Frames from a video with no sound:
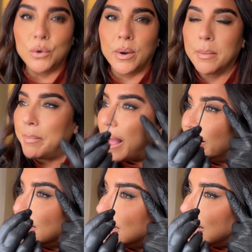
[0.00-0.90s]
want to
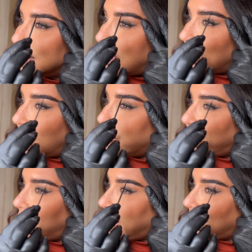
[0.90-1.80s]
balance things out on the
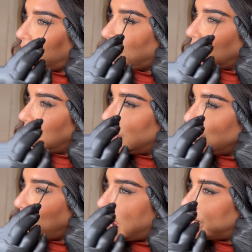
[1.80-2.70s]
face,
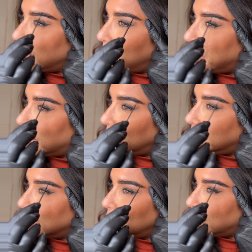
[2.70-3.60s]
you have the ability
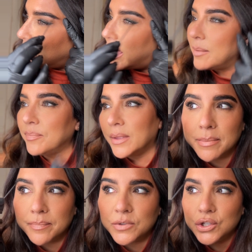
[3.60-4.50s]
to do that
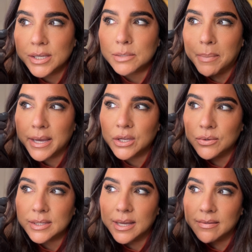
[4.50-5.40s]
just by
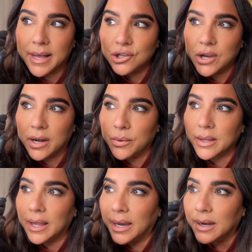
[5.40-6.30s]
using that shadow
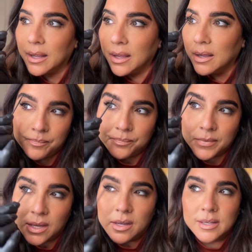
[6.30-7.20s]
and light.
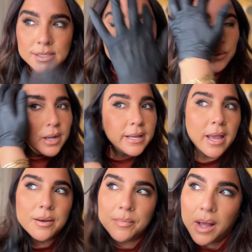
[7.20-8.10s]
So
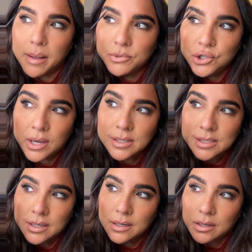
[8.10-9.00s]
again, I'm
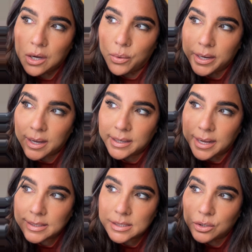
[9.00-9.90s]
just going
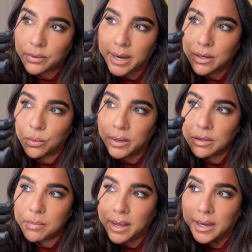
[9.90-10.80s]
against the grain
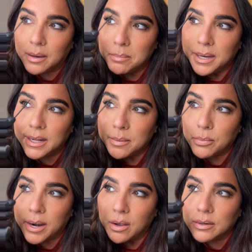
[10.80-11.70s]
with my medium
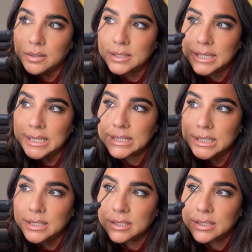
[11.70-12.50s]
brown tint.